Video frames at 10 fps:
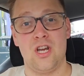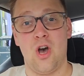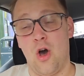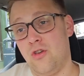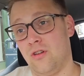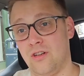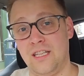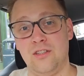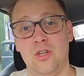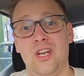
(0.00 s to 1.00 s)
or you're
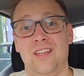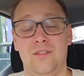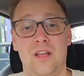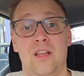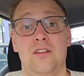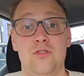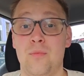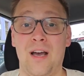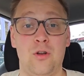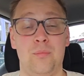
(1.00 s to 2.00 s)
already doing it and you
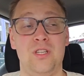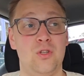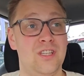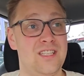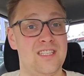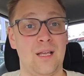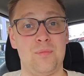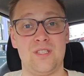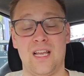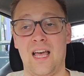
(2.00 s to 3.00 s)
might not be doing these
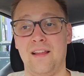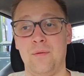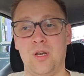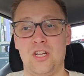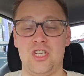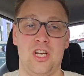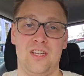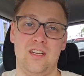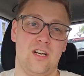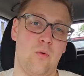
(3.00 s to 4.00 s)
steps that I'm going to share.
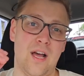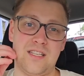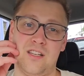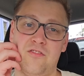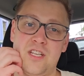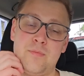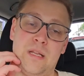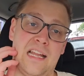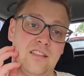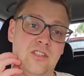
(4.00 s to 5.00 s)
They're quite
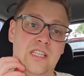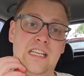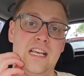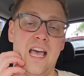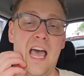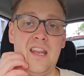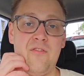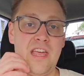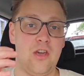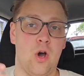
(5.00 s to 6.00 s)
self-explanatory and
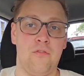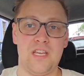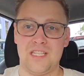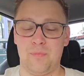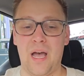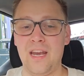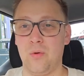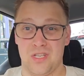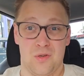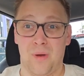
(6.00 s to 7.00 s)
very obvious, but
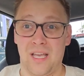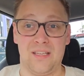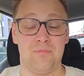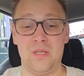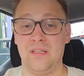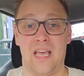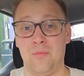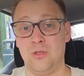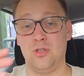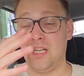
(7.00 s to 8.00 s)
anyways, you might be
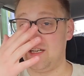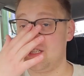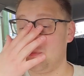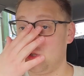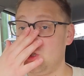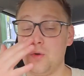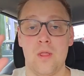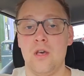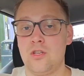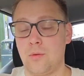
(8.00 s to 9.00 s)
able to learn something new.
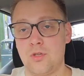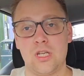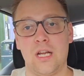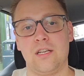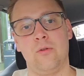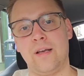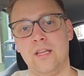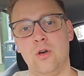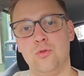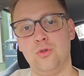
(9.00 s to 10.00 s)
So I'm just going to quickly
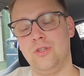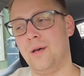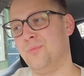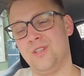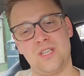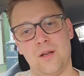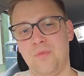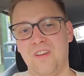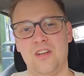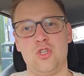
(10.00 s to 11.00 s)
go through them. It's going to
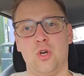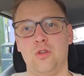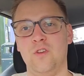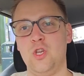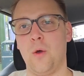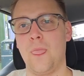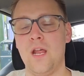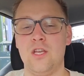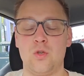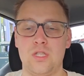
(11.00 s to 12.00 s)
be a very short video.
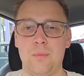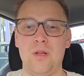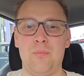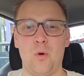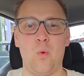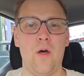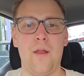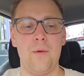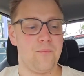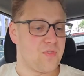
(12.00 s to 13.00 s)
So step number 1,
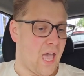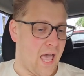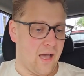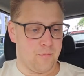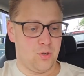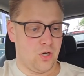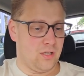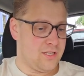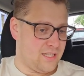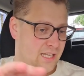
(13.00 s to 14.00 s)
I've got a
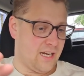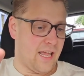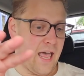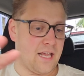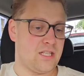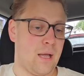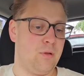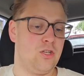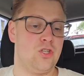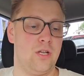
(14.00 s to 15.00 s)
list here. Establish